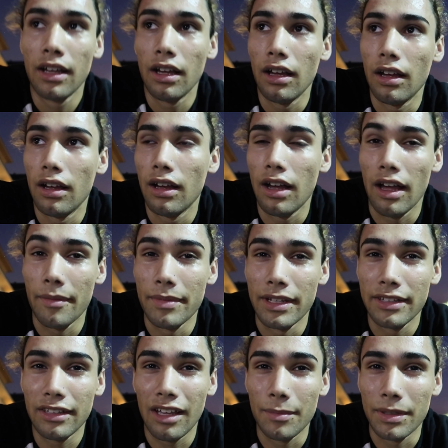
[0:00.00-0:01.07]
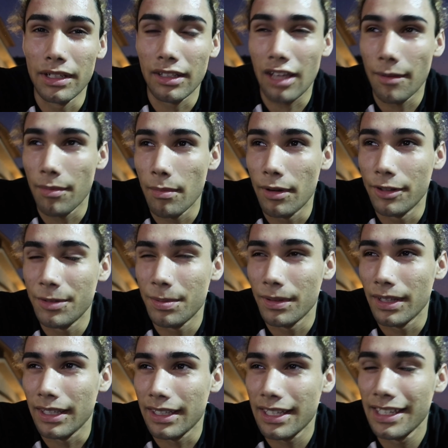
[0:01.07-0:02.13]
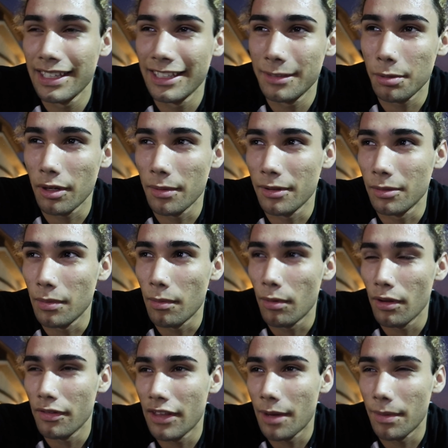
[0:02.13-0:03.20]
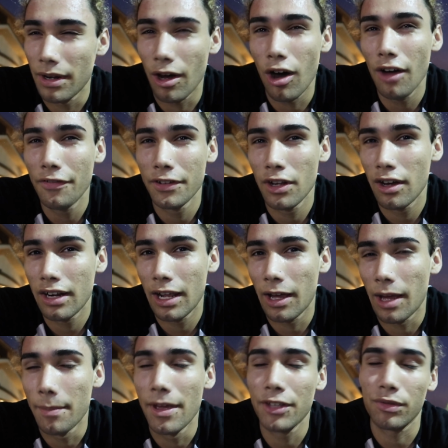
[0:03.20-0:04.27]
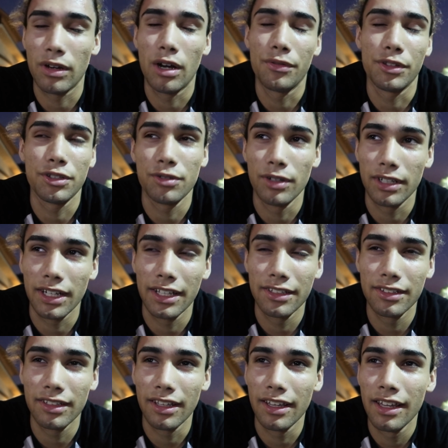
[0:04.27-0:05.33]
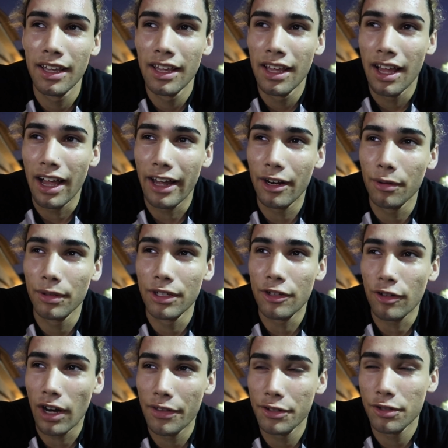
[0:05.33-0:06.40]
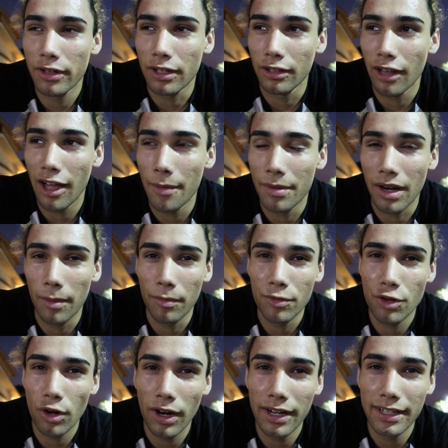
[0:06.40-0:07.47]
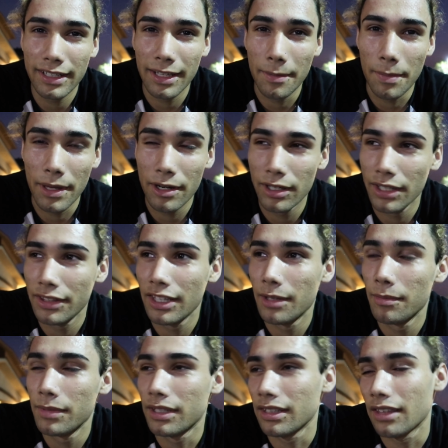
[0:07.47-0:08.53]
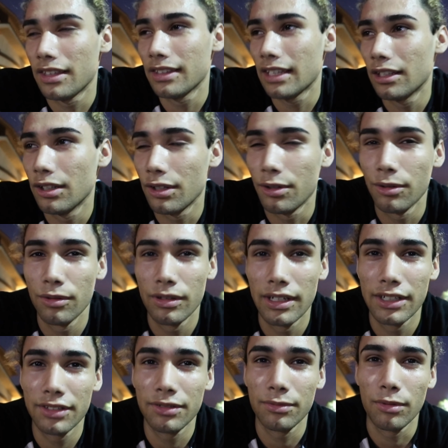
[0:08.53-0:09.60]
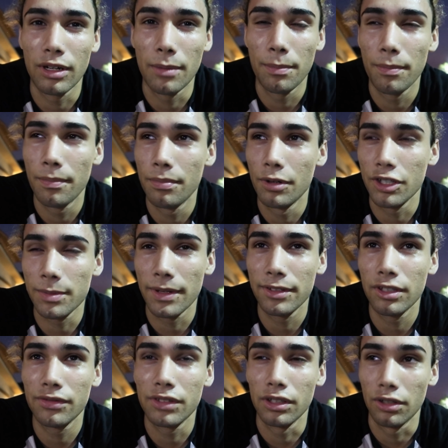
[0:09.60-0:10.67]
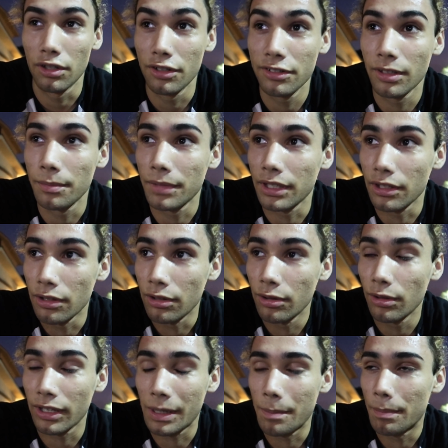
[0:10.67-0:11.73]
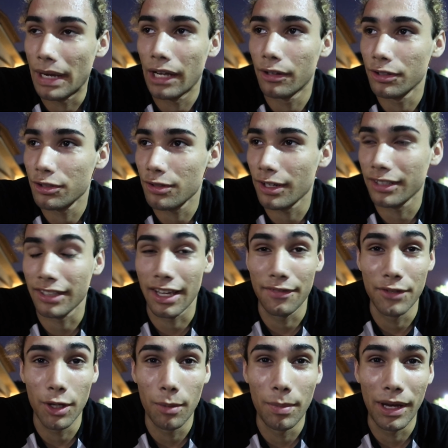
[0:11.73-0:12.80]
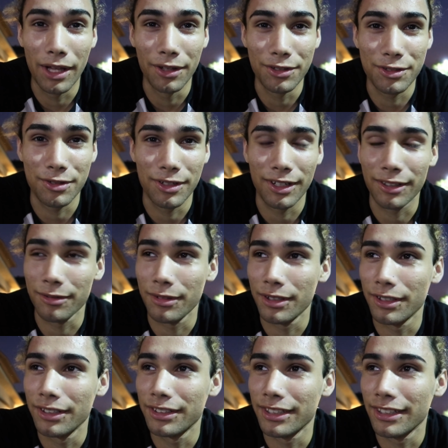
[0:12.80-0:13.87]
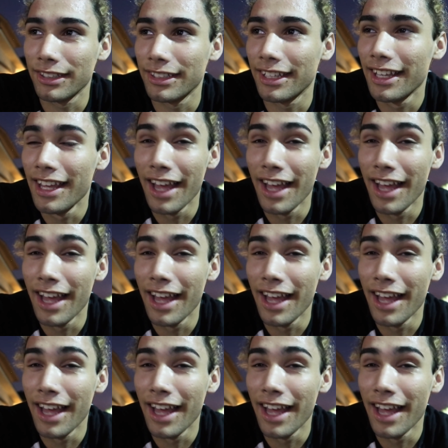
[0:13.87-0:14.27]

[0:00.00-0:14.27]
I mean, it's not been a couple months, but like it's probably been a little bit more than that. But off and on, I mess around with this trick, I'd say. I don't really try this trick a lot, but I'm trying to get better at them because I think they look cool, and I just want to push myself to learn something new, like a balance trick, because I have no balance tricks realistically.